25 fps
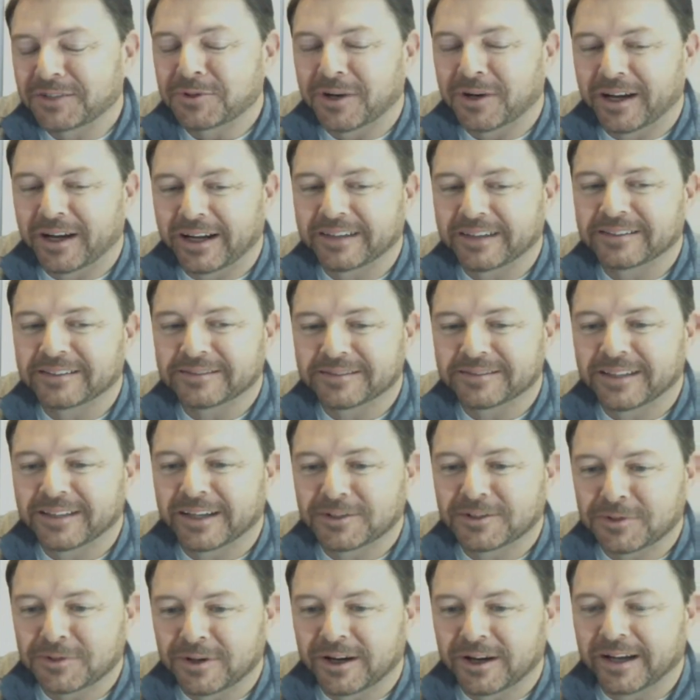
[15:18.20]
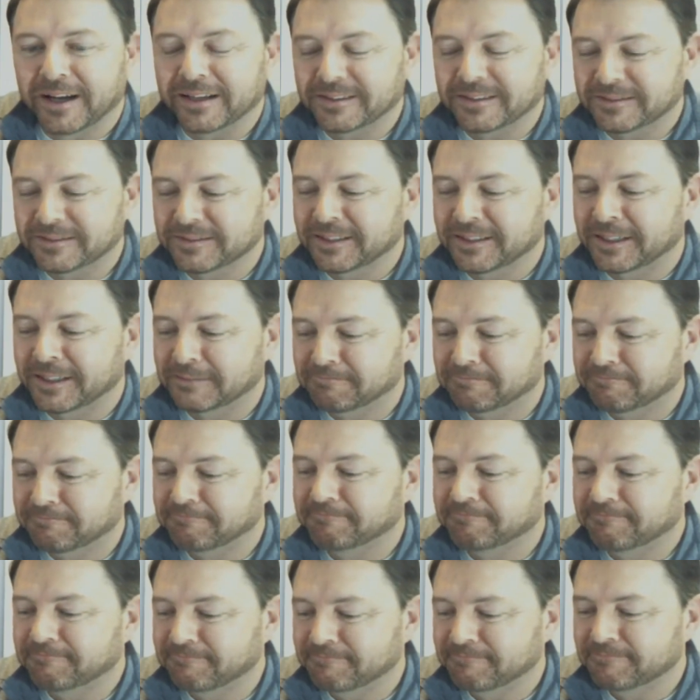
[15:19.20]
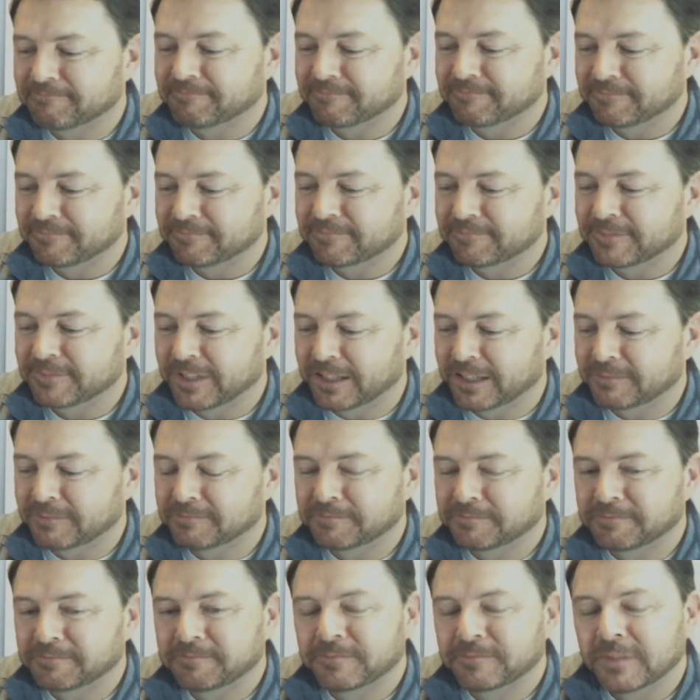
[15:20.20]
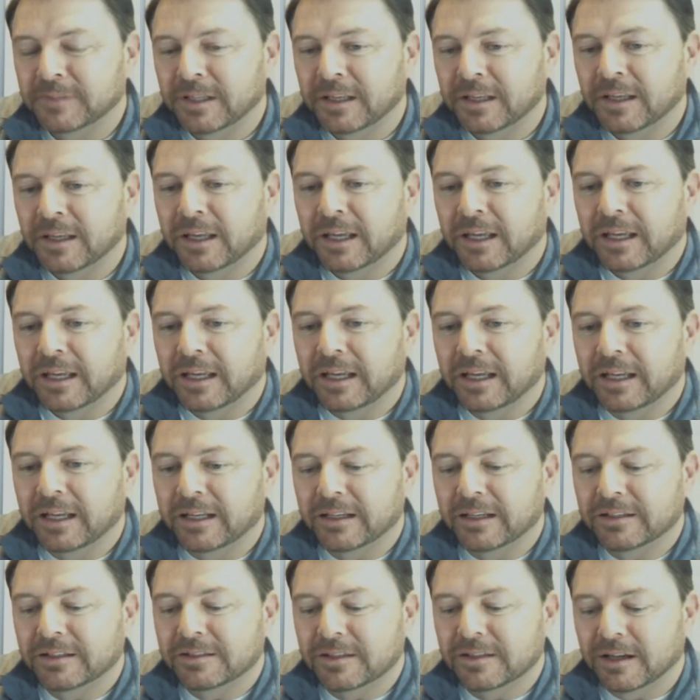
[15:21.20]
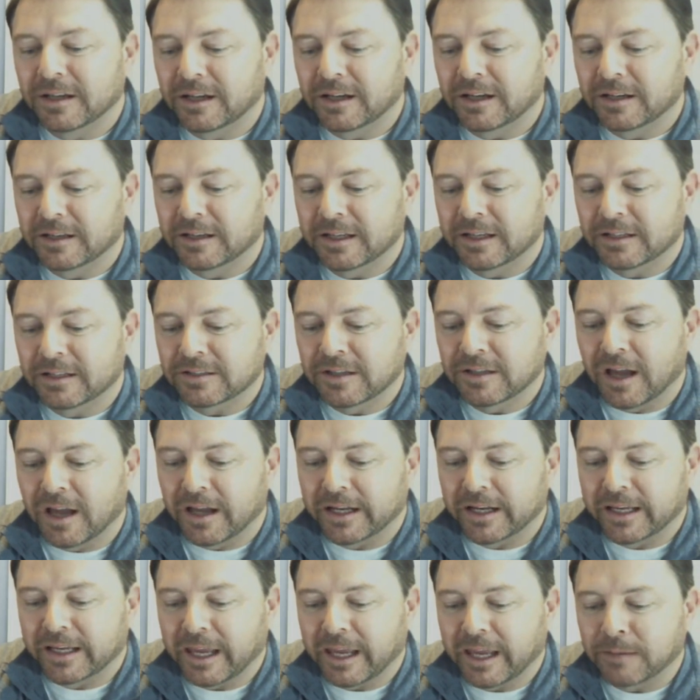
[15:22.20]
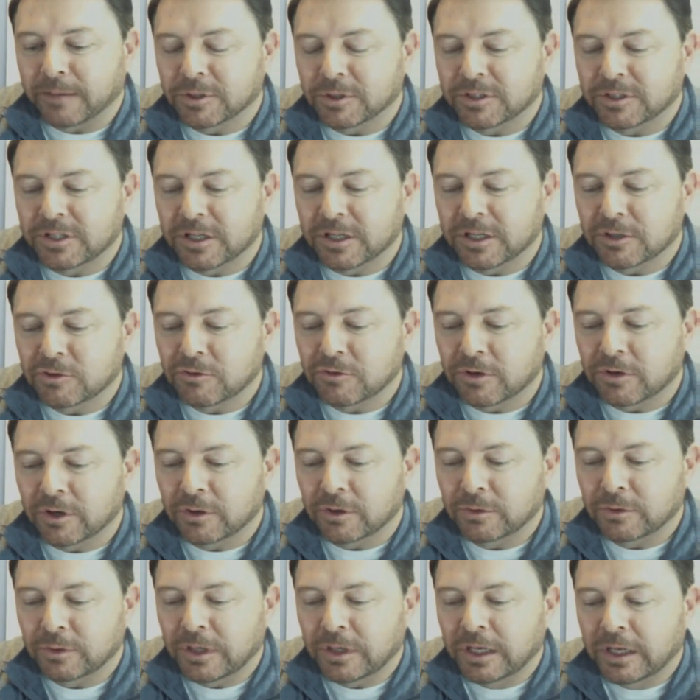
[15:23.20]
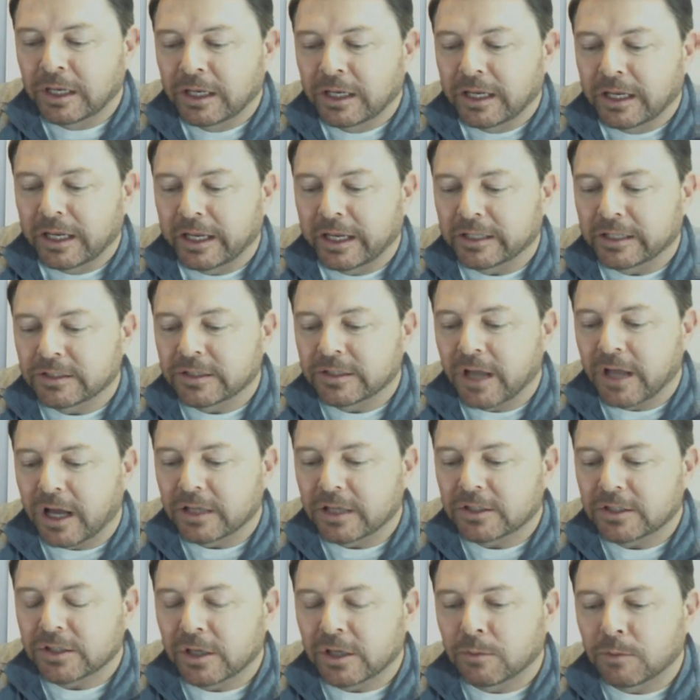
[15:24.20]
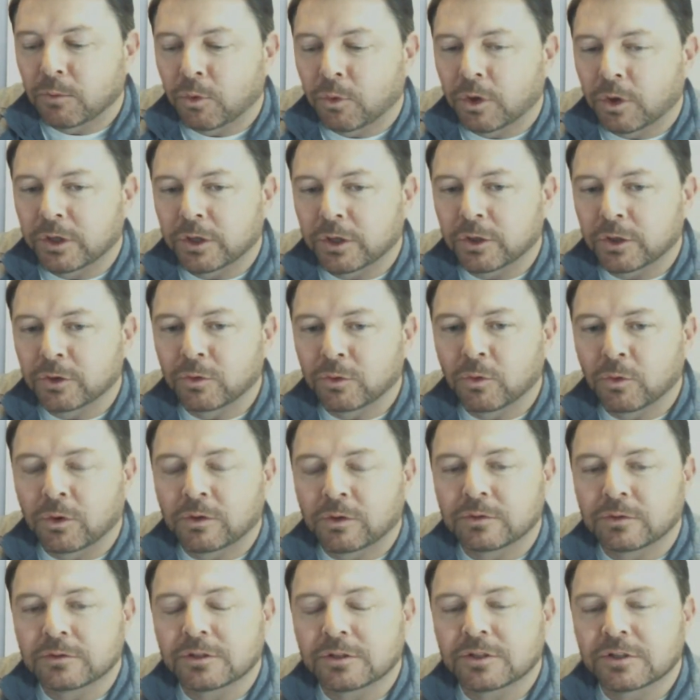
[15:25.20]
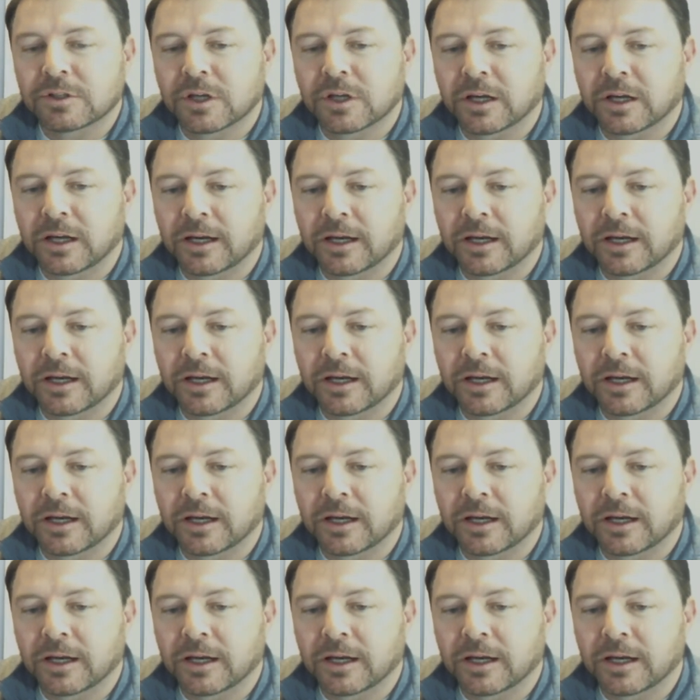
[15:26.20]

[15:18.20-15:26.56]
right. That's right. Yep. Yep. It is. It's not a gamer's distro. It's not someone who wants